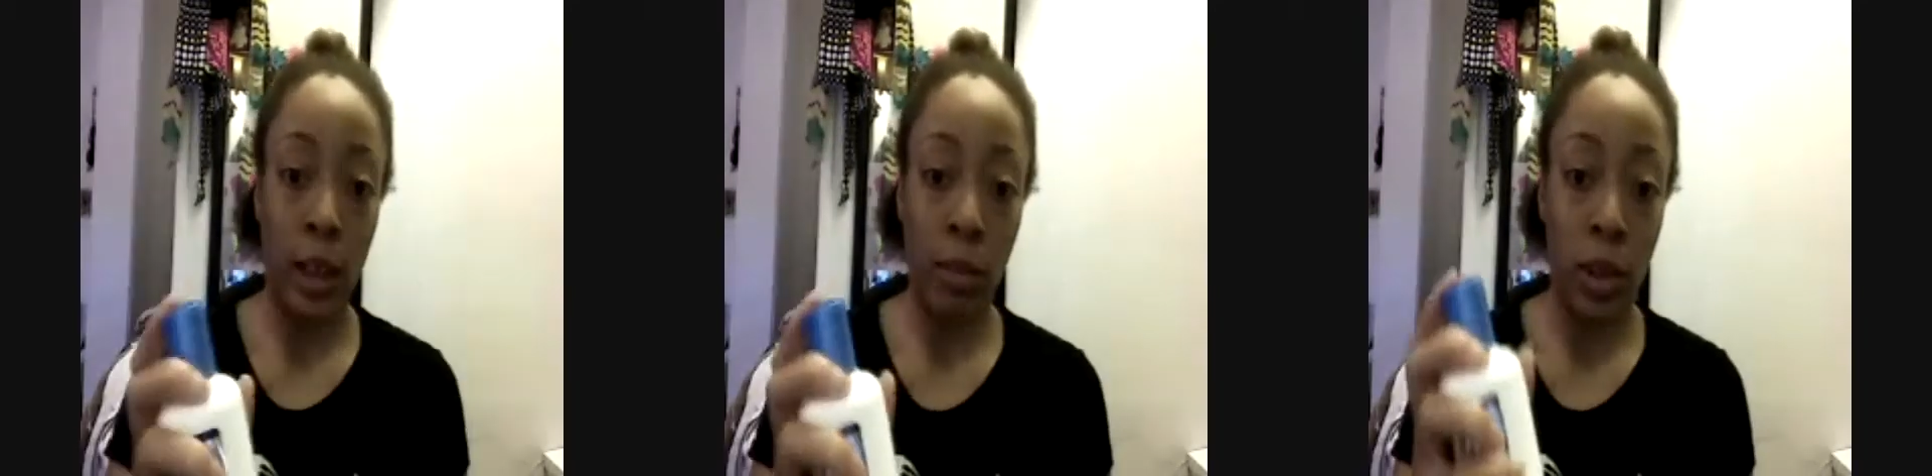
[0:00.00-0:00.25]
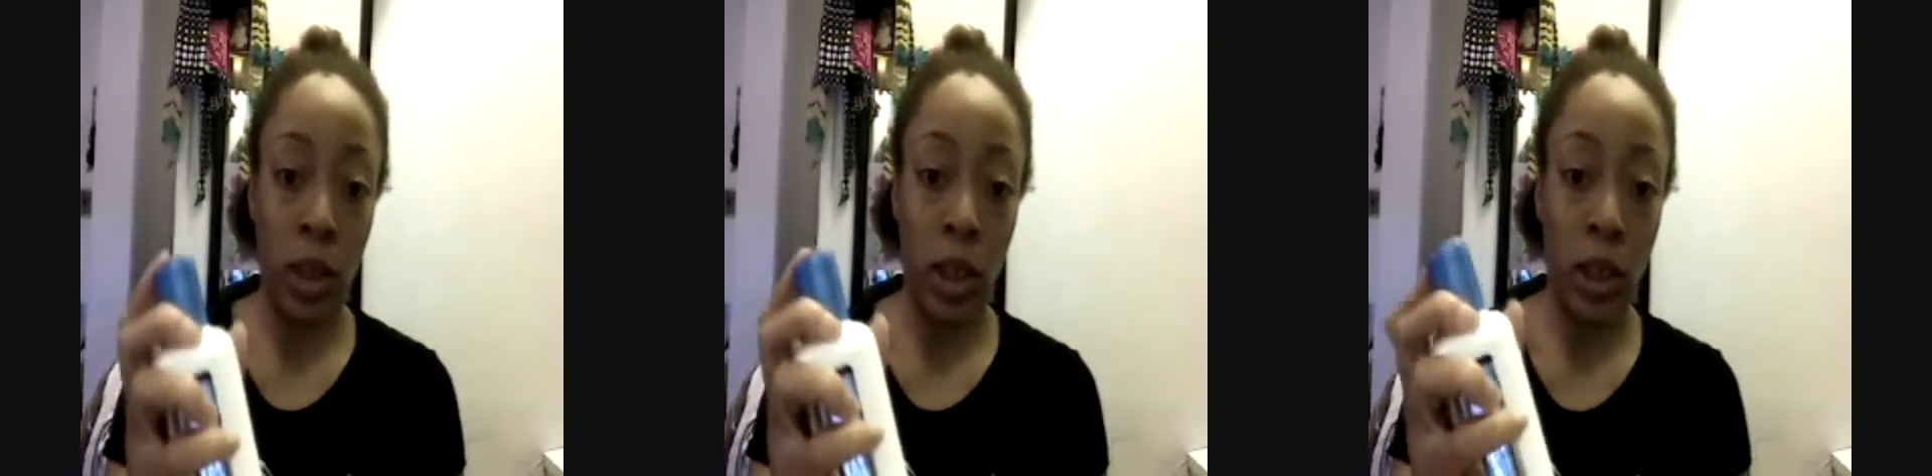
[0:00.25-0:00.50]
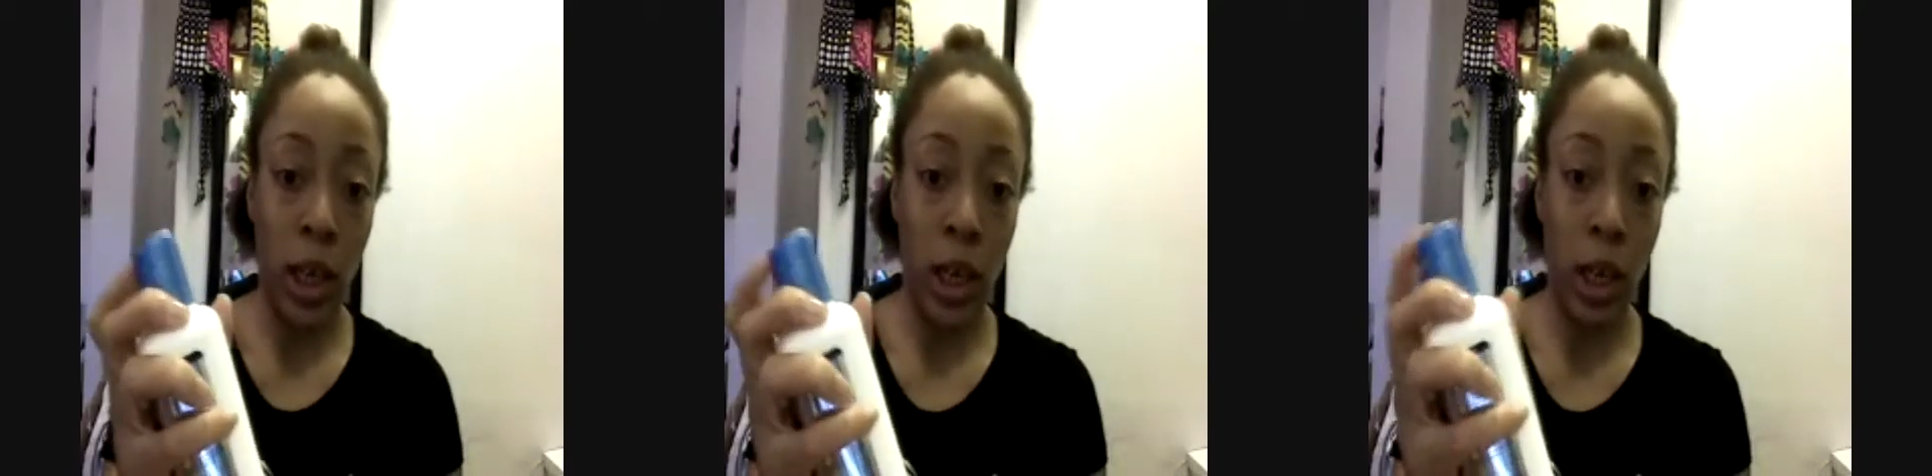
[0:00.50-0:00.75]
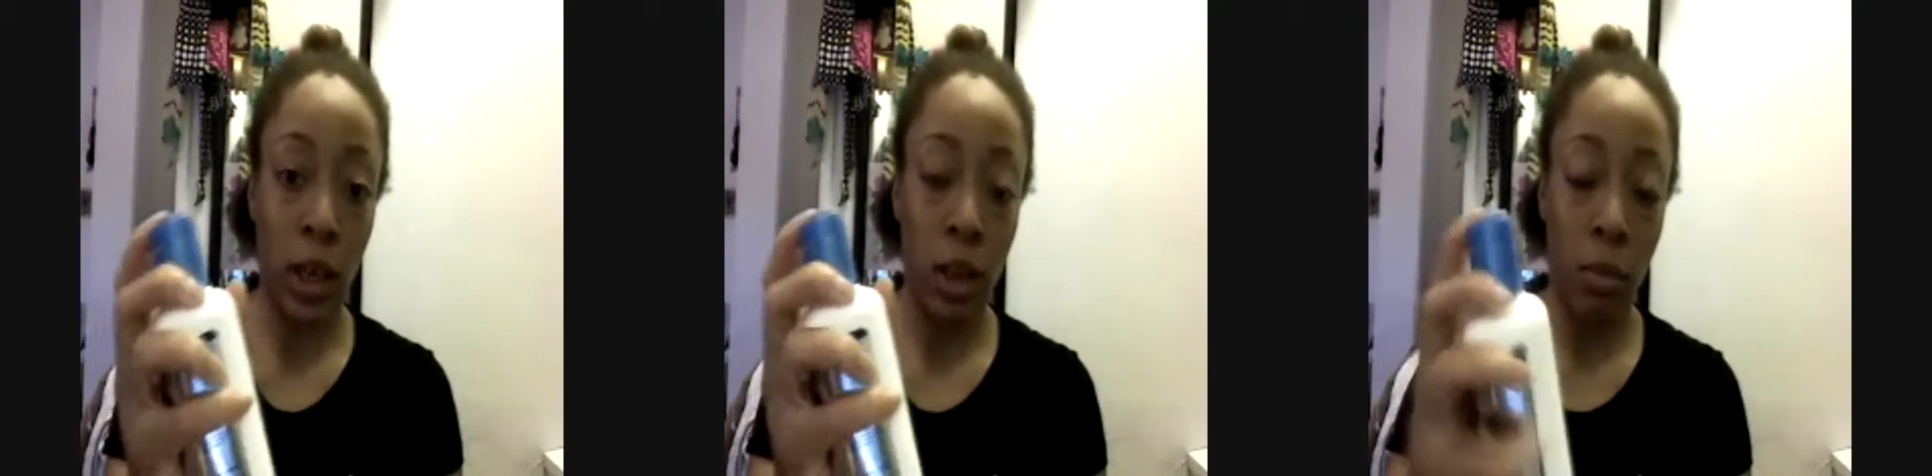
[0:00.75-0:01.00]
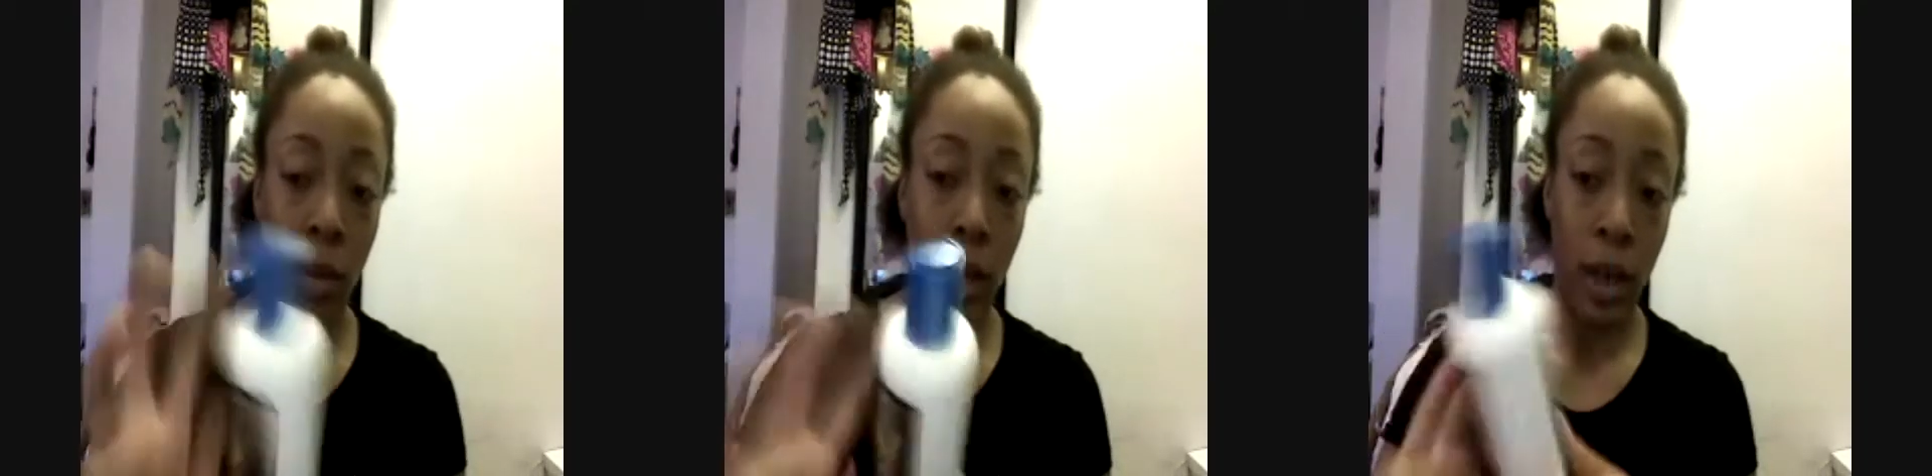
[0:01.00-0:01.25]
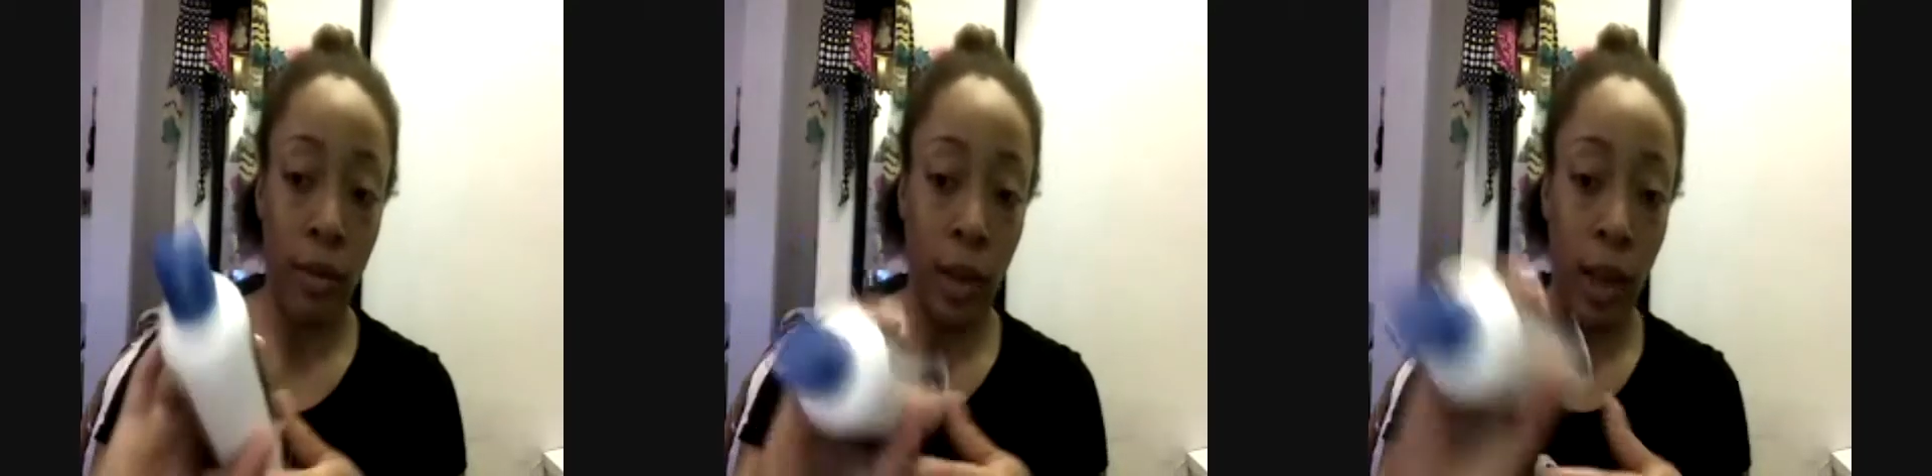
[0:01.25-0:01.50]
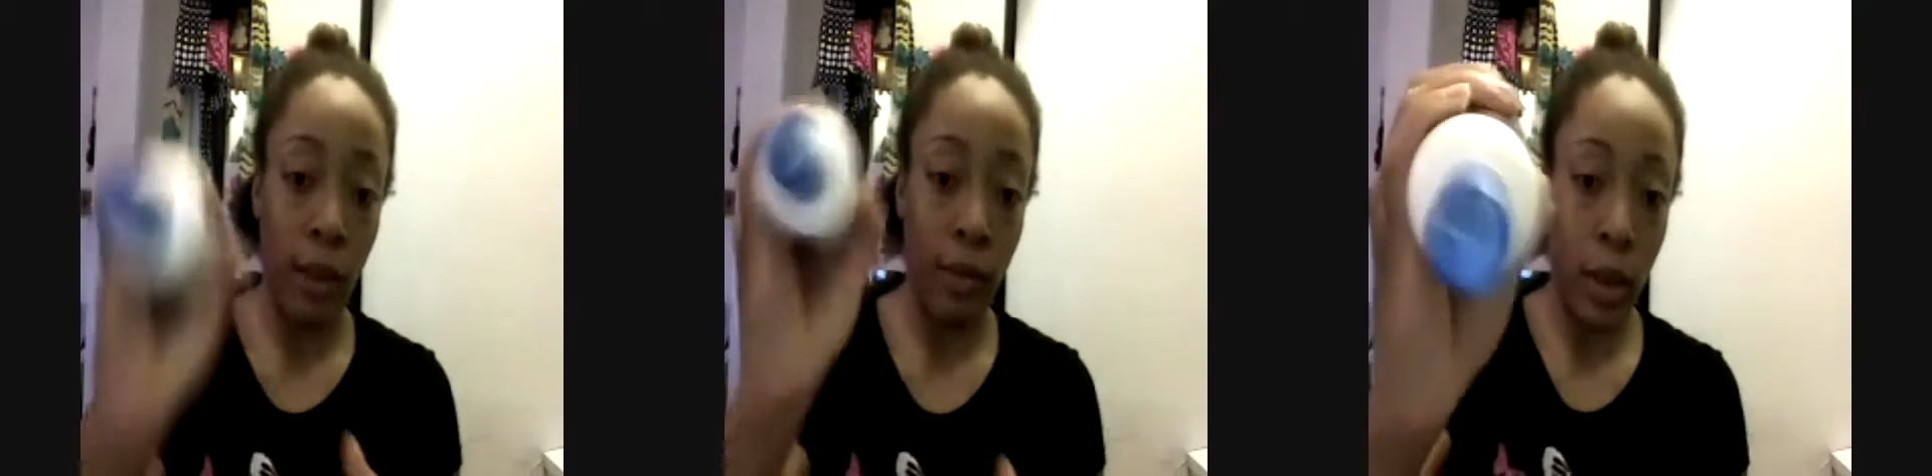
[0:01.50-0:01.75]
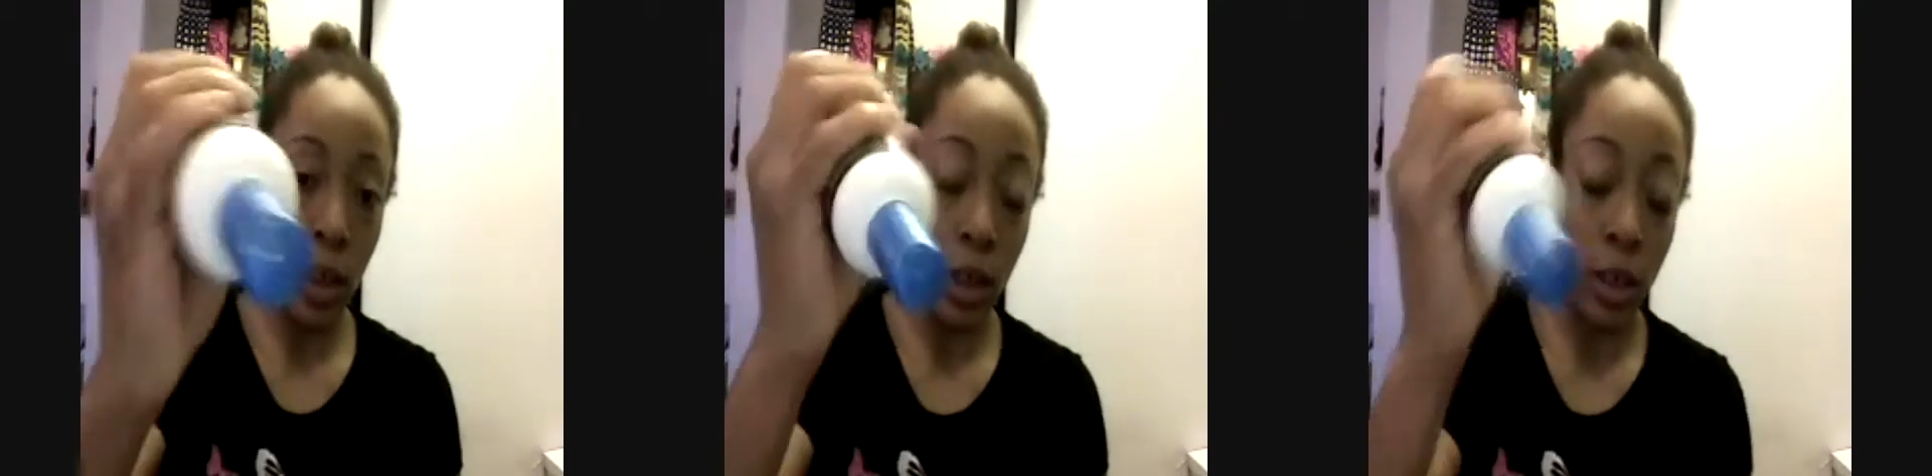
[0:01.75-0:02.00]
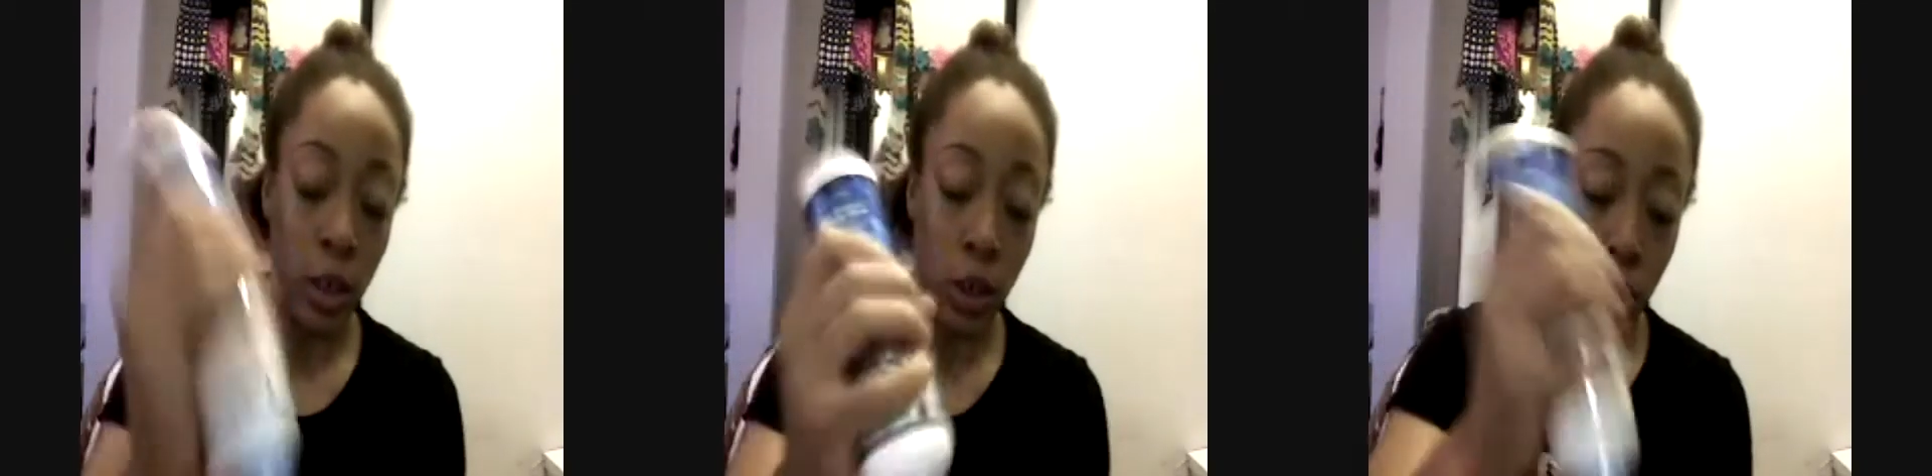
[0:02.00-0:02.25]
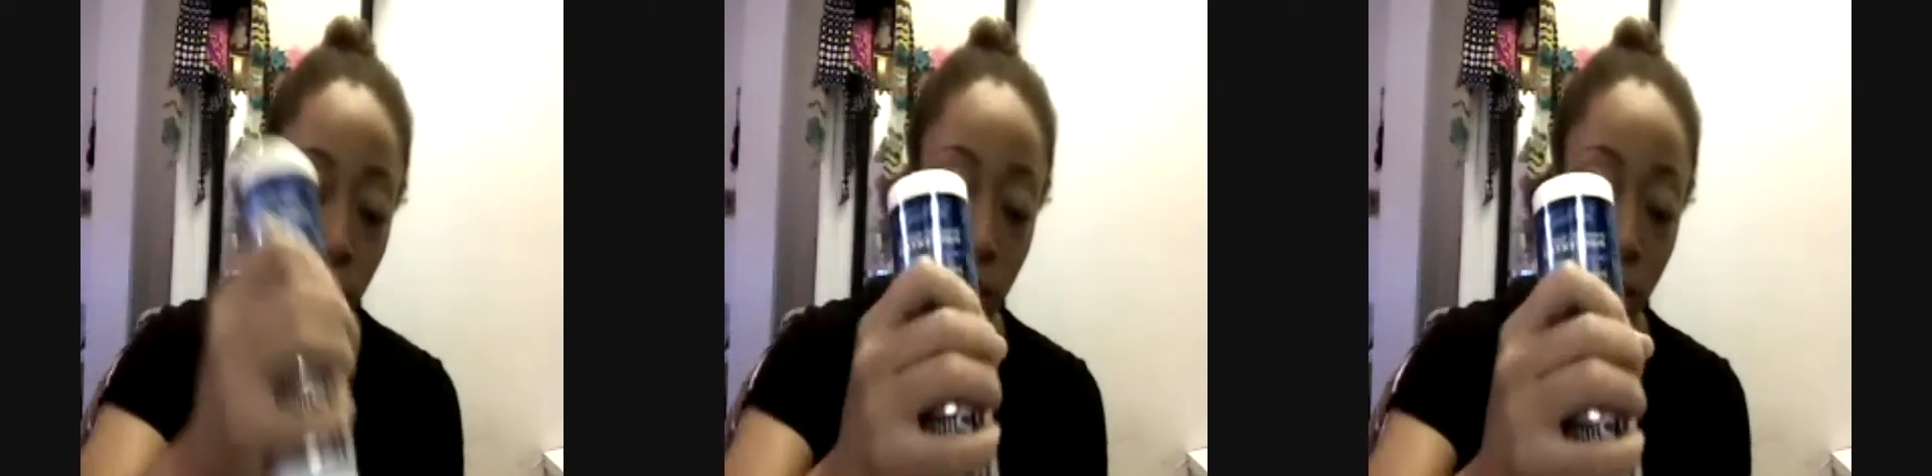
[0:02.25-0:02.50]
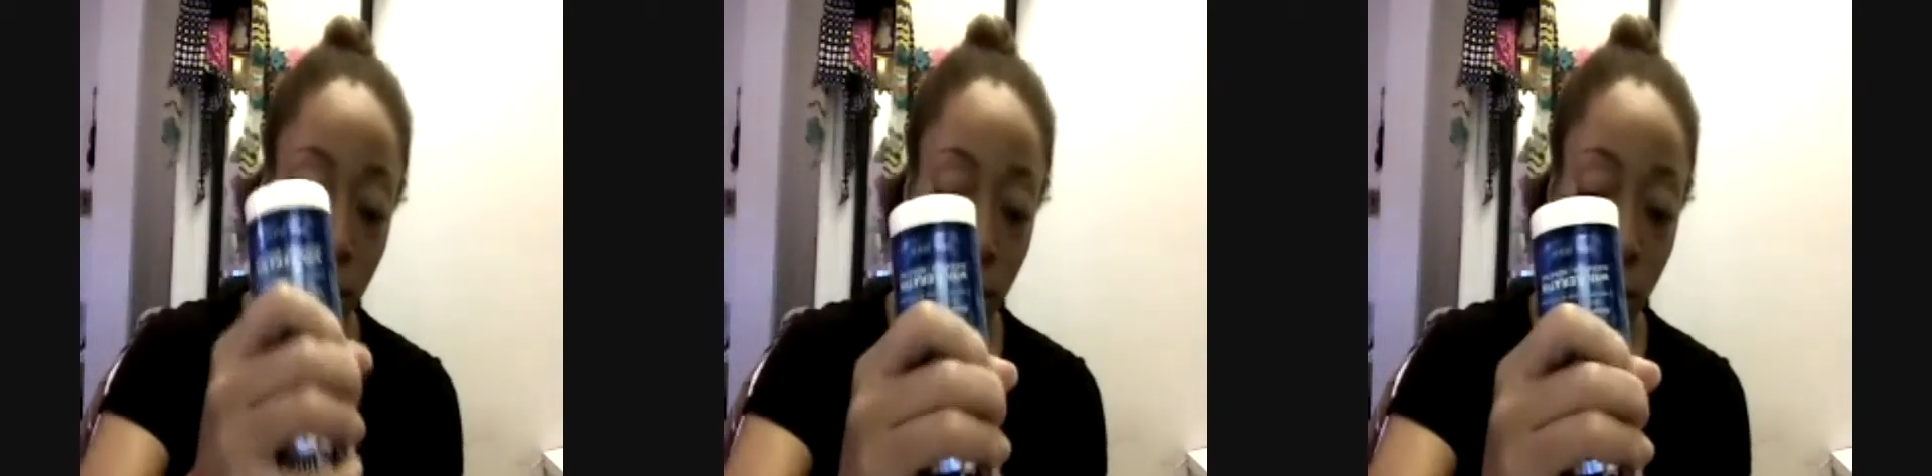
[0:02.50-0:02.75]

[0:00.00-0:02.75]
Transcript: I'm just going to take a little bit of leave-in conditioner.